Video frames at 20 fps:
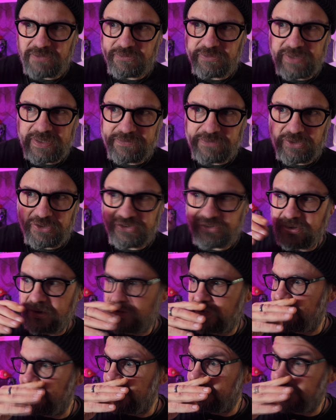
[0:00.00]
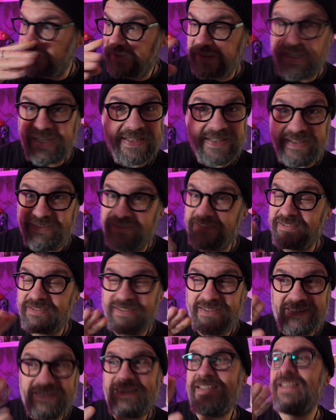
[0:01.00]
the free version of DaVinci, and it's
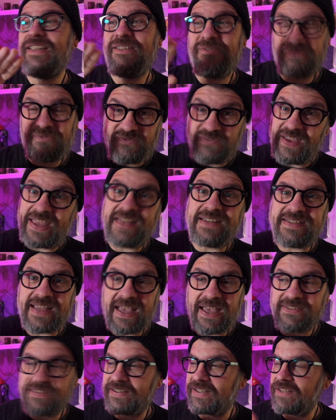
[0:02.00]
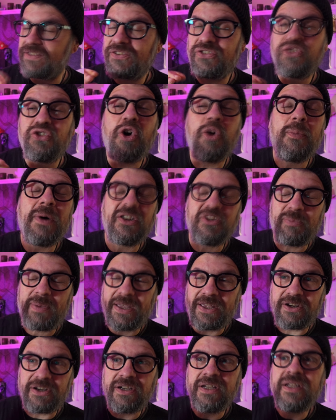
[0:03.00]
fantastic. It's so much
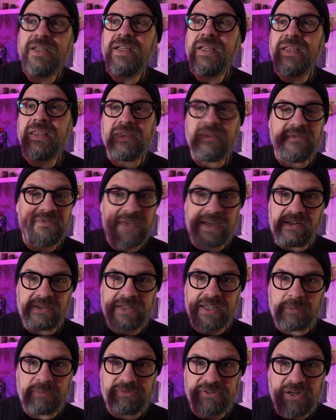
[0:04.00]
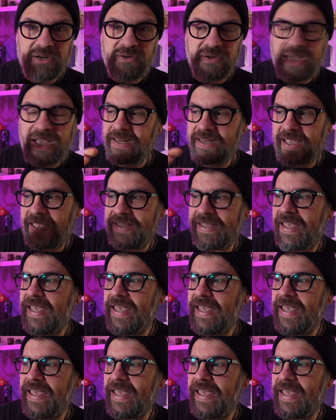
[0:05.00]
better than Final Cut Pro. I'm